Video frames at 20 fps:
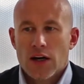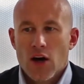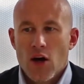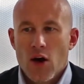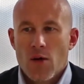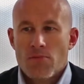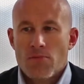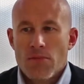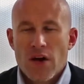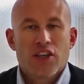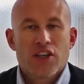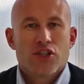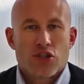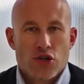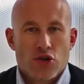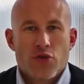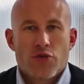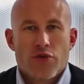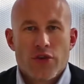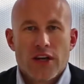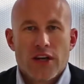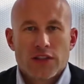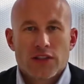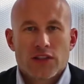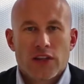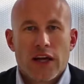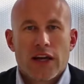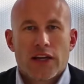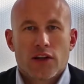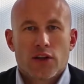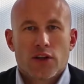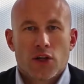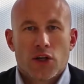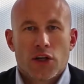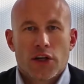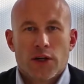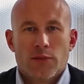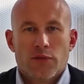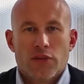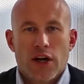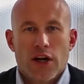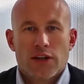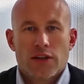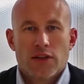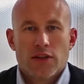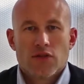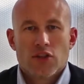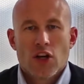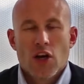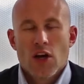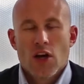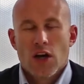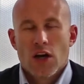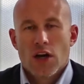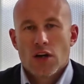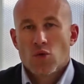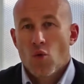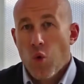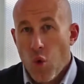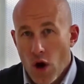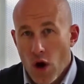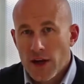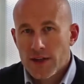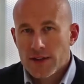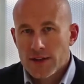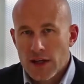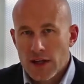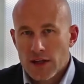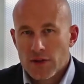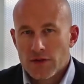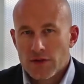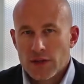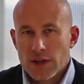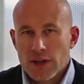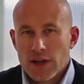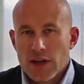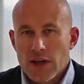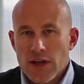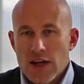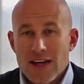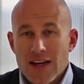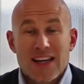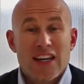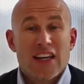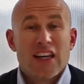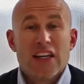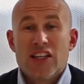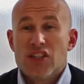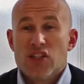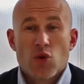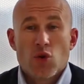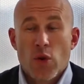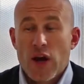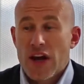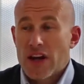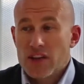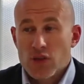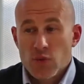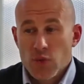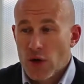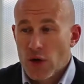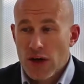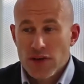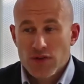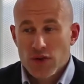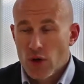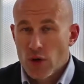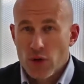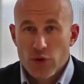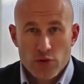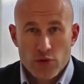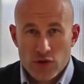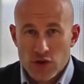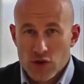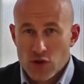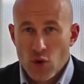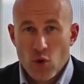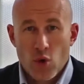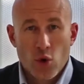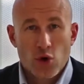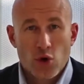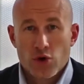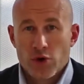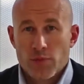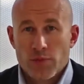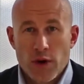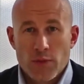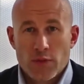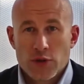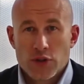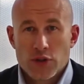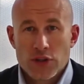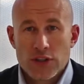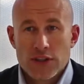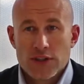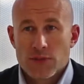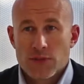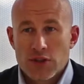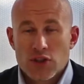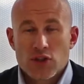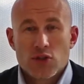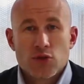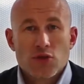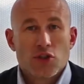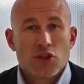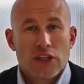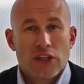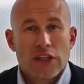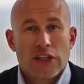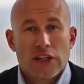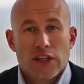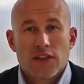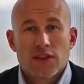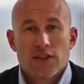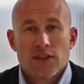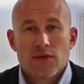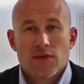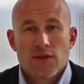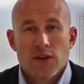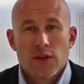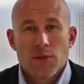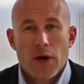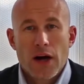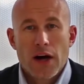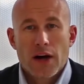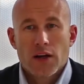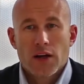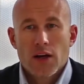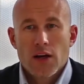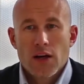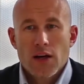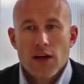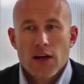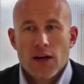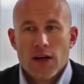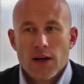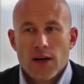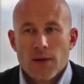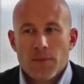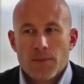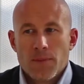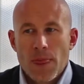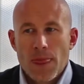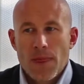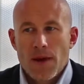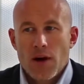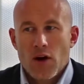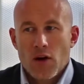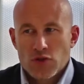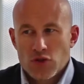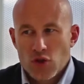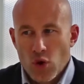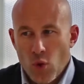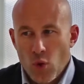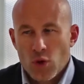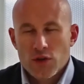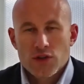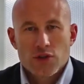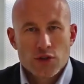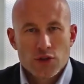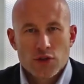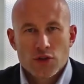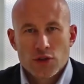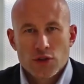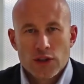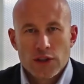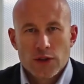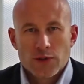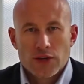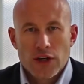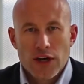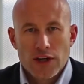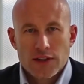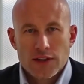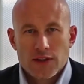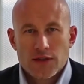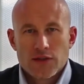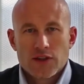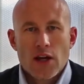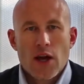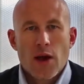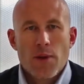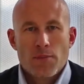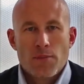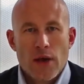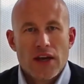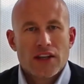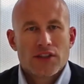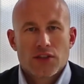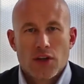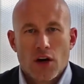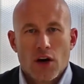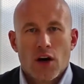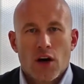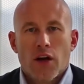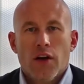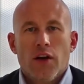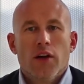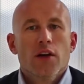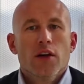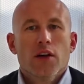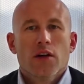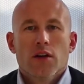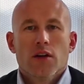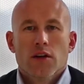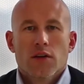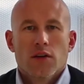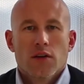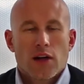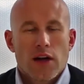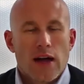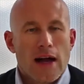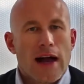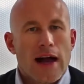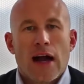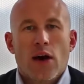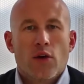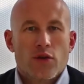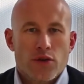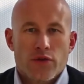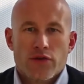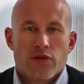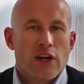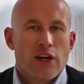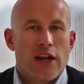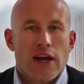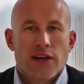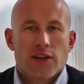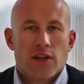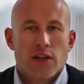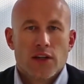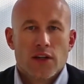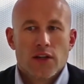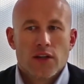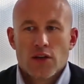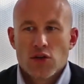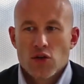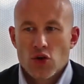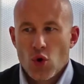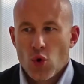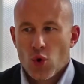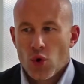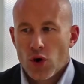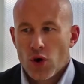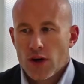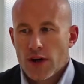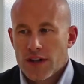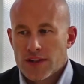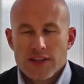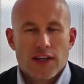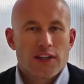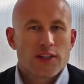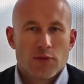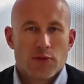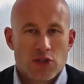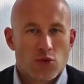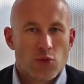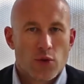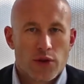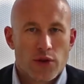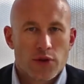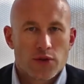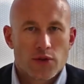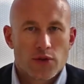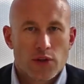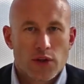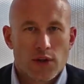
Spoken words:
measure things like learning objectives quantitatively in an easy way, so we don't have to go through and score or do bubble sheets. I mean, students are getting instant feedback towards those learning objectives based on how you've connected your assessments with those learning